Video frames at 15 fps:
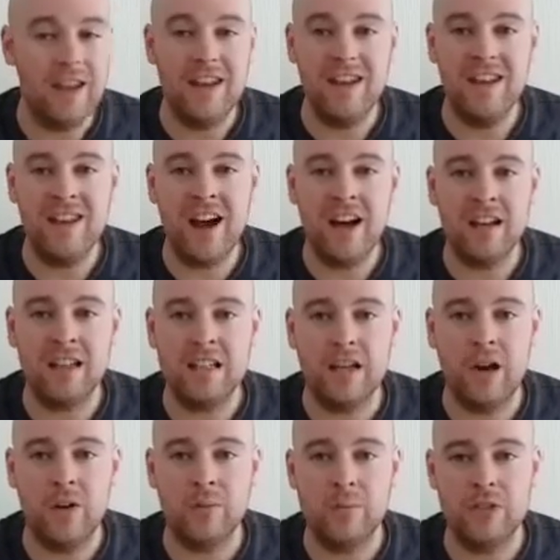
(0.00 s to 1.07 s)
9
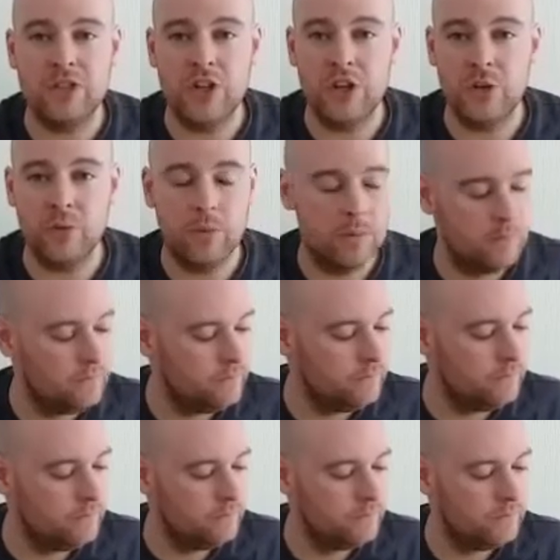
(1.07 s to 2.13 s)
times 2.
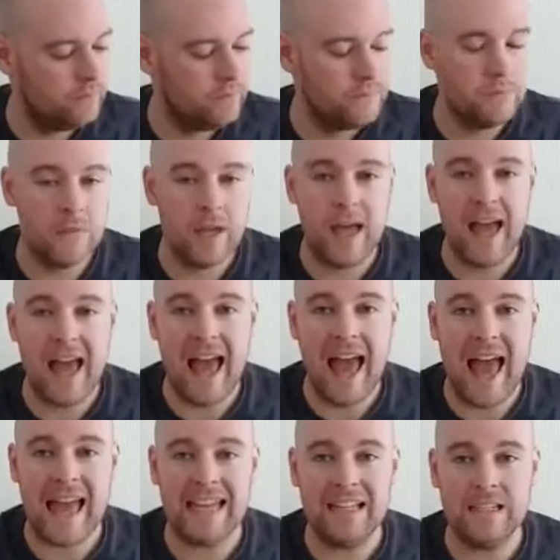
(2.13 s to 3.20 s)

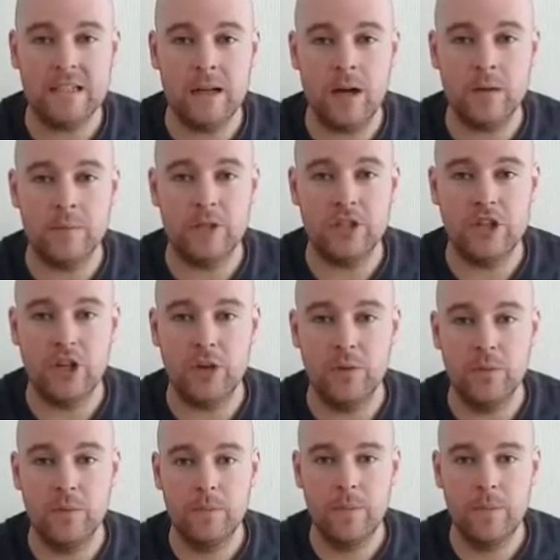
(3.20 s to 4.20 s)
8 times 2.